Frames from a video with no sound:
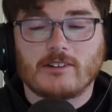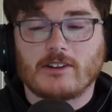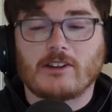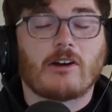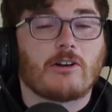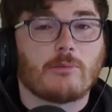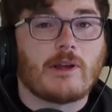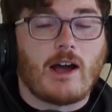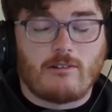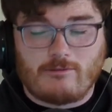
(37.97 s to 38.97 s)
Now hear
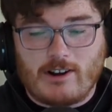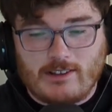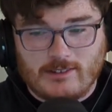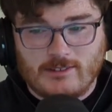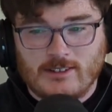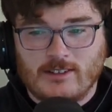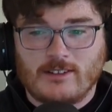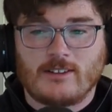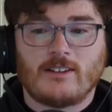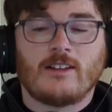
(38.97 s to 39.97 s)
me out. Ready?
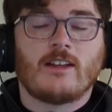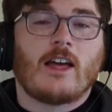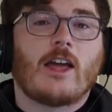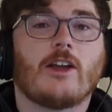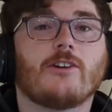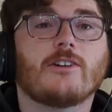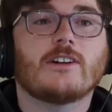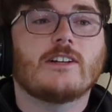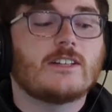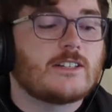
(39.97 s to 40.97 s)
Here
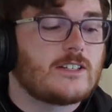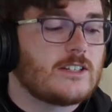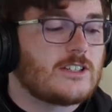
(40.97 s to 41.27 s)
is